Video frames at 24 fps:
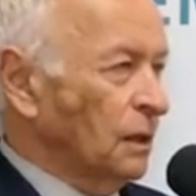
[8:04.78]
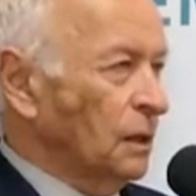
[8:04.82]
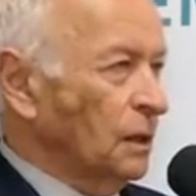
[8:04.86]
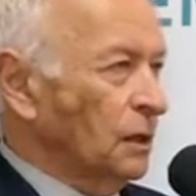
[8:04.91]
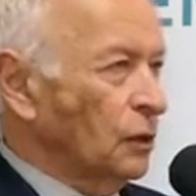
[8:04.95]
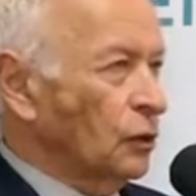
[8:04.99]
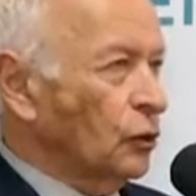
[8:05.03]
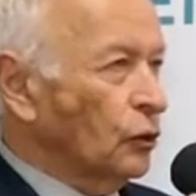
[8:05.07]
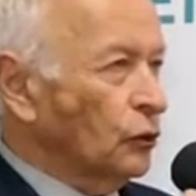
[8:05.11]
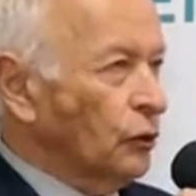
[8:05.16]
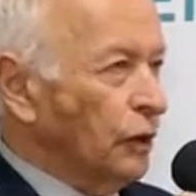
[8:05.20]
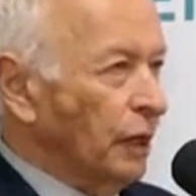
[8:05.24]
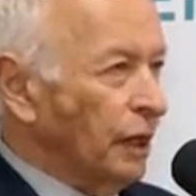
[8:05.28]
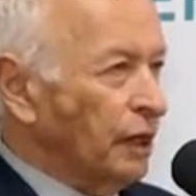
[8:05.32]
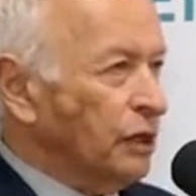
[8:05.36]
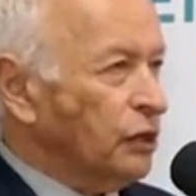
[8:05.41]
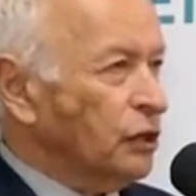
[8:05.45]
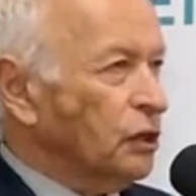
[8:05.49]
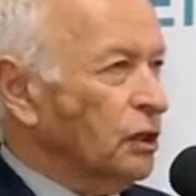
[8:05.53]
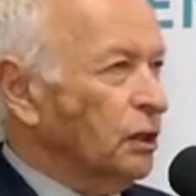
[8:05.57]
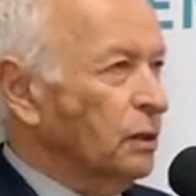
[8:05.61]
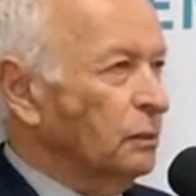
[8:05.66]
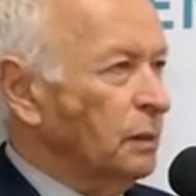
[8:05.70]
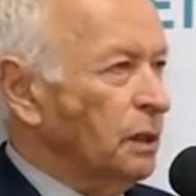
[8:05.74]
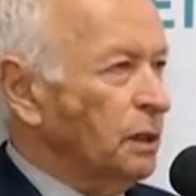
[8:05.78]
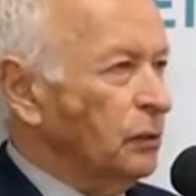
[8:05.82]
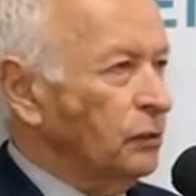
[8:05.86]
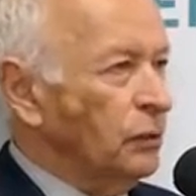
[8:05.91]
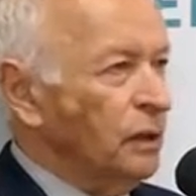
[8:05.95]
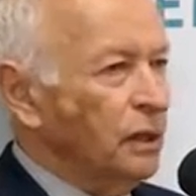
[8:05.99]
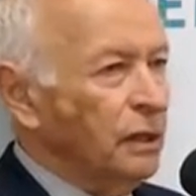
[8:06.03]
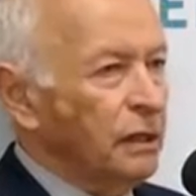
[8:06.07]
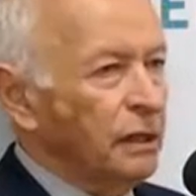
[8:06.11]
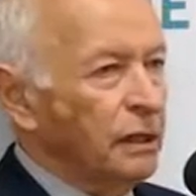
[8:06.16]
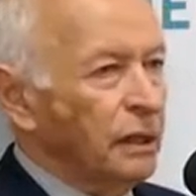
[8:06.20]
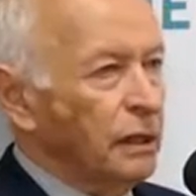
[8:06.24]
connection
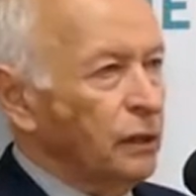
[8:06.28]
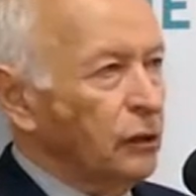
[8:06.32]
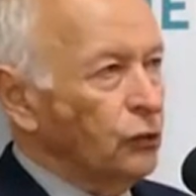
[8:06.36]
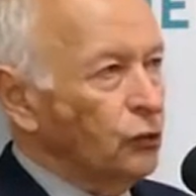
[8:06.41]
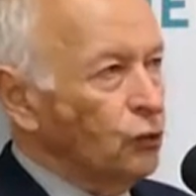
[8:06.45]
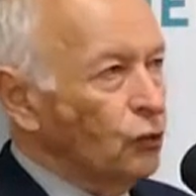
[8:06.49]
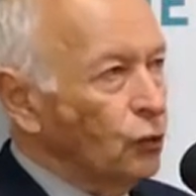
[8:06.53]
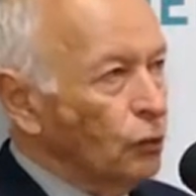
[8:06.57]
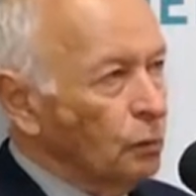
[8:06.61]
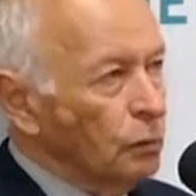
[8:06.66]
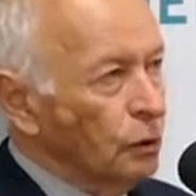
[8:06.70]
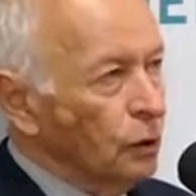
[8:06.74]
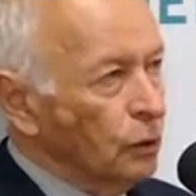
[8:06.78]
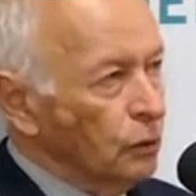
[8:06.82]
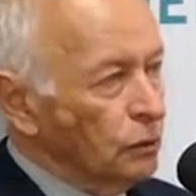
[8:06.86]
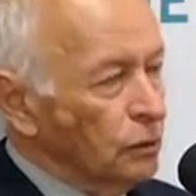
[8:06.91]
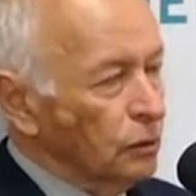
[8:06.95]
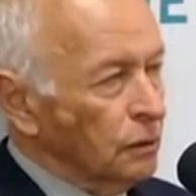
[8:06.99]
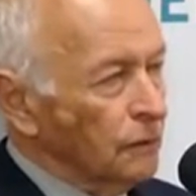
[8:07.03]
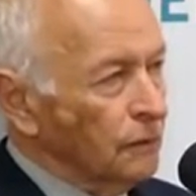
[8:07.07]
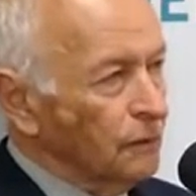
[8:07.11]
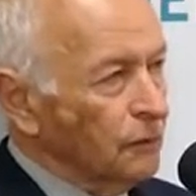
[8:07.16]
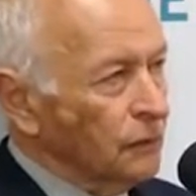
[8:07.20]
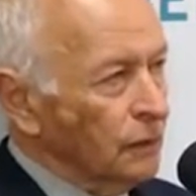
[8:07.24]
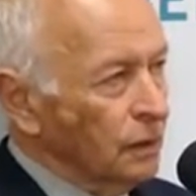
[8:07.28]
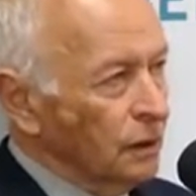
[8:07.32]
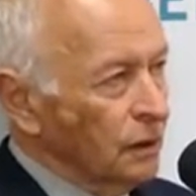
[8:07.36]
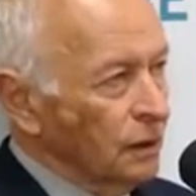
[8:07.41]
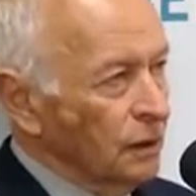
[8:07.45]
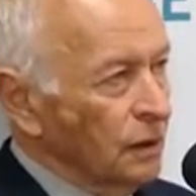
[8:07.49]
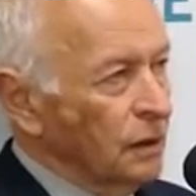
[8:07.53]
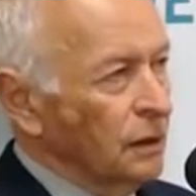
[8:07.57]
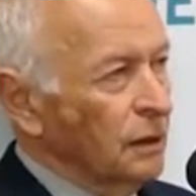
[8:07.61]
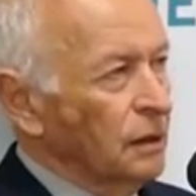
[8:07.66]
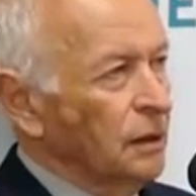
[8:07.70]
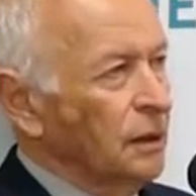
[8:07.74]
between the new bone
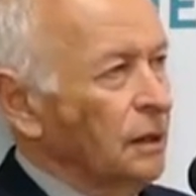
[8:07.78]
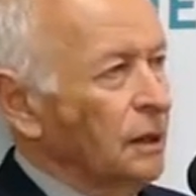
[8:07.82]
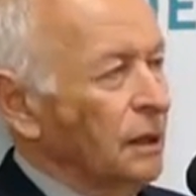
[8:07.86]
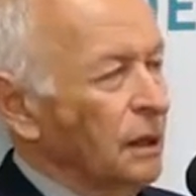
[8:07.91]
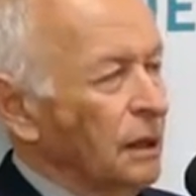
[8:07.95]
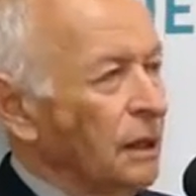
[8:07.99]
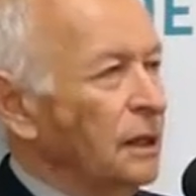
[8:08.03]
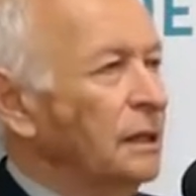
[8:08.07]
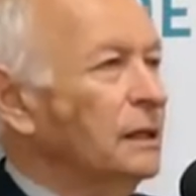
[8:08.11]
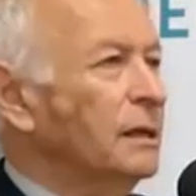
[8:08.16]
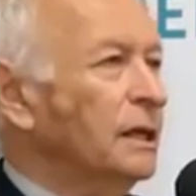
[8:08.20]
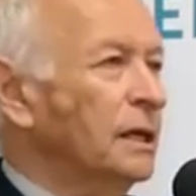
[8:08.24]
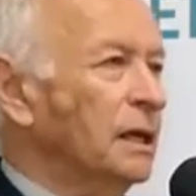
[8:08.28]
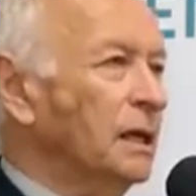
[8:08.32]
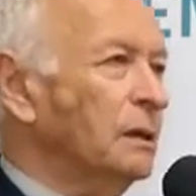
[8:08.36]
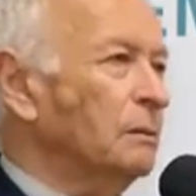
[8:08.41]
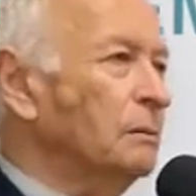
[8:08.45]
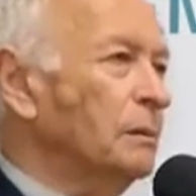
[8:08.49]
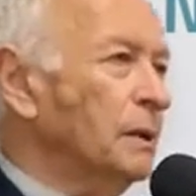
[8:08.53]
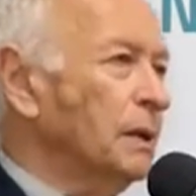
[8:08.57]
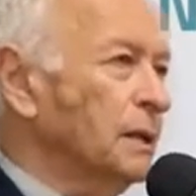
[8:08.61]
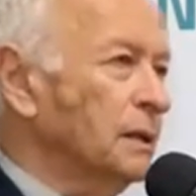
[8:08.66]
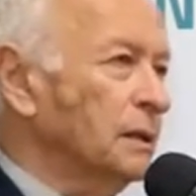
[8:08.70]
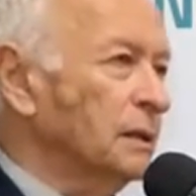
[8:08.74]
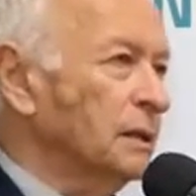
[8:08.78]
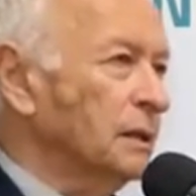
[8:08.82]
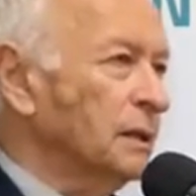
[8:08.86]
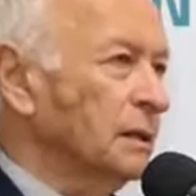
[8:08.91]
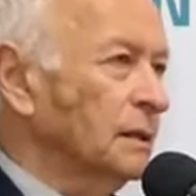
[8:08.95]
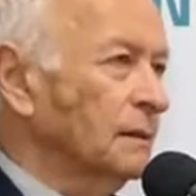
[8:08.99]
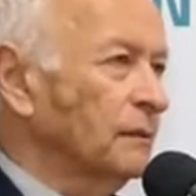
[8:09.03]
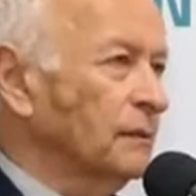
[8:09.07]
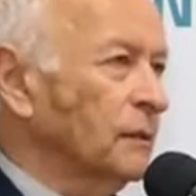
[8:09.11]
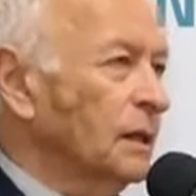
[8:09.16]
and the implant.